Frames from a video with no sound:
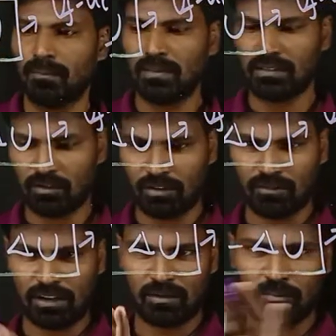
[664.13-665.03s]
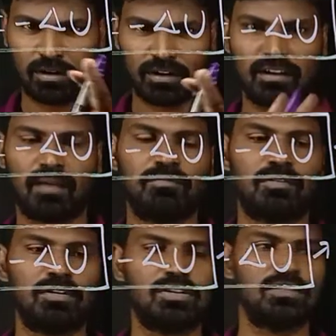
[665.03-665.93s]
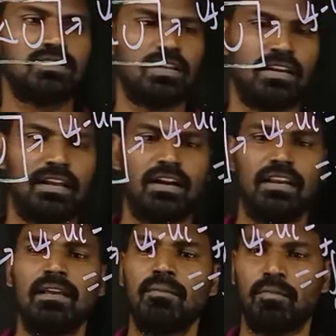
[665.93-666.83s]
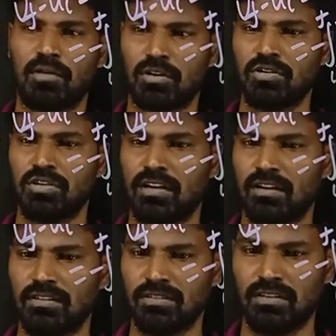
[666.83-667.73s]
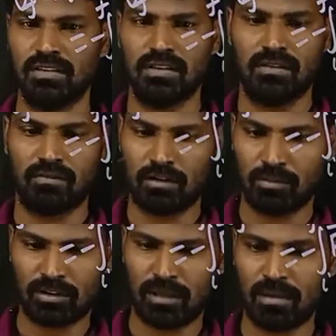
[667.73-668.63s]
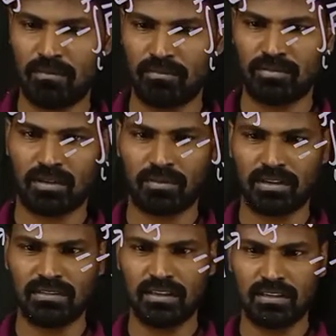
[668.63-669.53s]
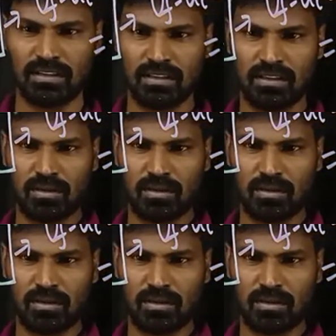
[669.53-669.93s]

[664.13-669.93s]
these are very important observations regarding potential energy. One more time I am summarizing it.